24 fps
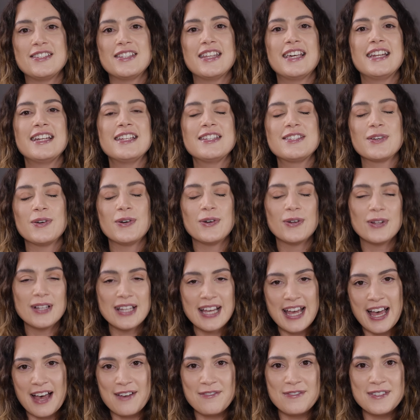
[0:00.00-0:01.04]
So that is
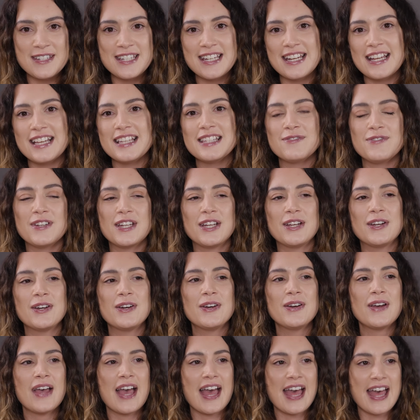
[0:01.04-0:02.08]
all I have for today's
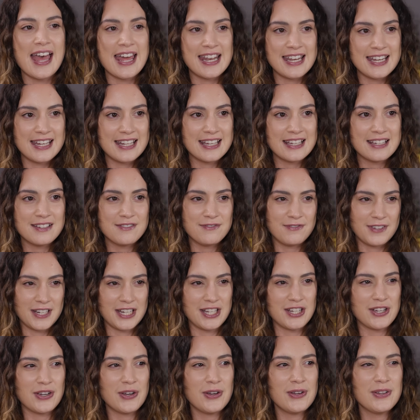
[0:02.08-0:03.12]
video, editing
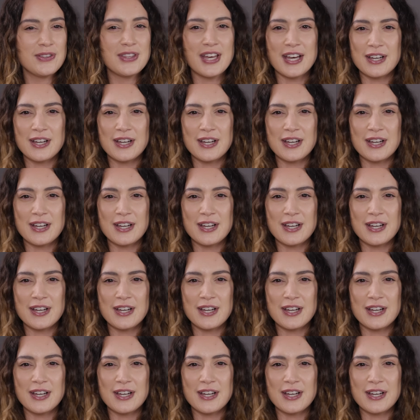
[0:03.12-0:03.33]
video.